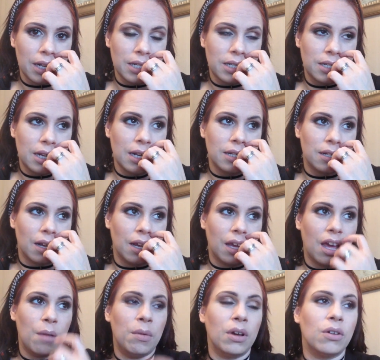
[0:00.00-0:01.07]
It stinks like
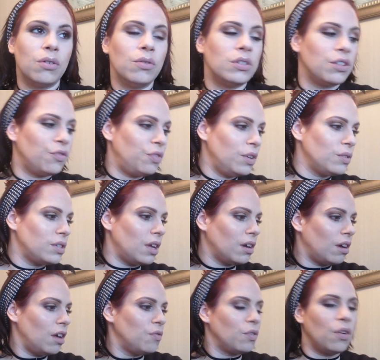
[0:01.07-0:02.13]
chemicals. It feels
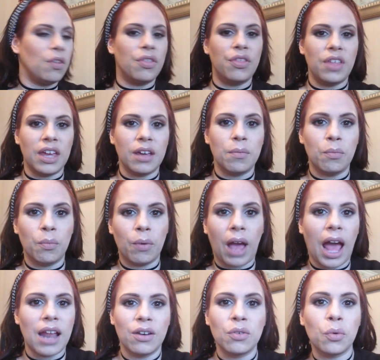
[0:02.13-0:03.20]
like I've got thick
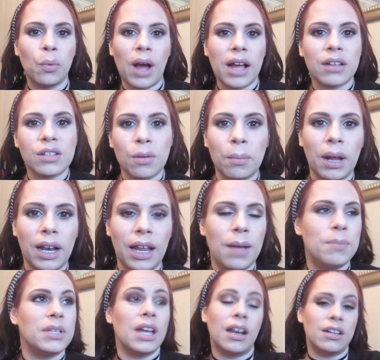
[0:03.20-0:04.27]
candle wax on my
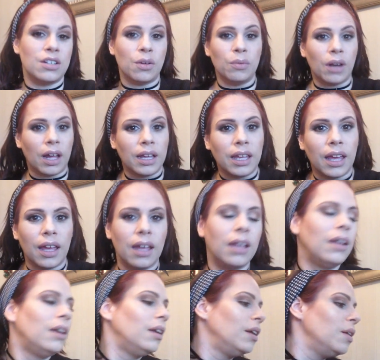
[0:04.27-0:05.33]
lips, and I don't like it.
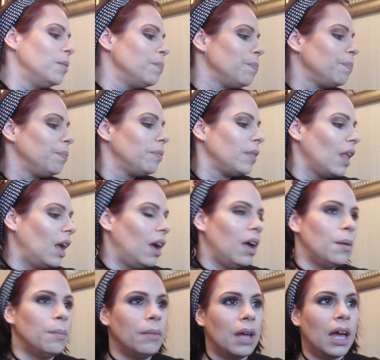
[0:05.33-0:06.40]

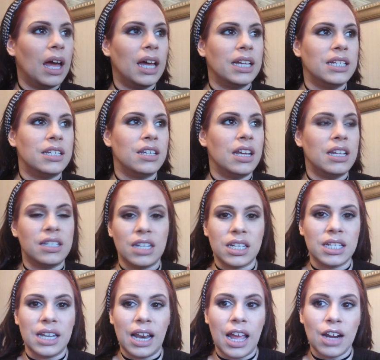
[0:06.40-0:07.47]
And it
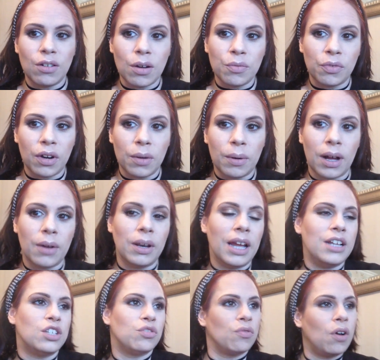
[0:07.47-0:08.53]
doesn't layer up very well.
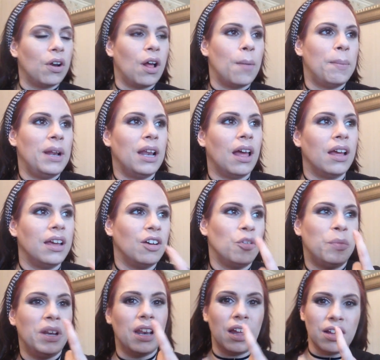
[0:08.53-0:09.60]
Later on it will
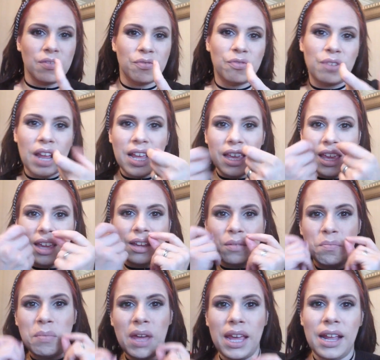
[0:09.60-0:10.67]
be like flaking
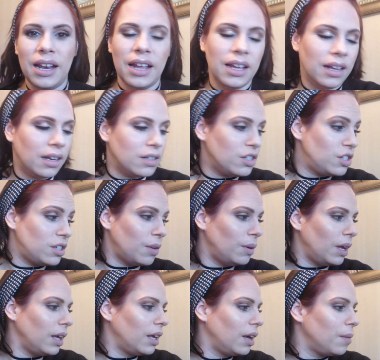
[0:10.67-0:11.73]
and peeling, and I just don't
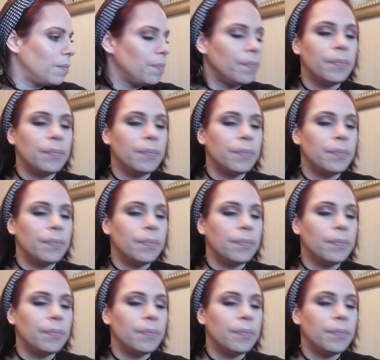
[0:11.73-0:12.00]
like it.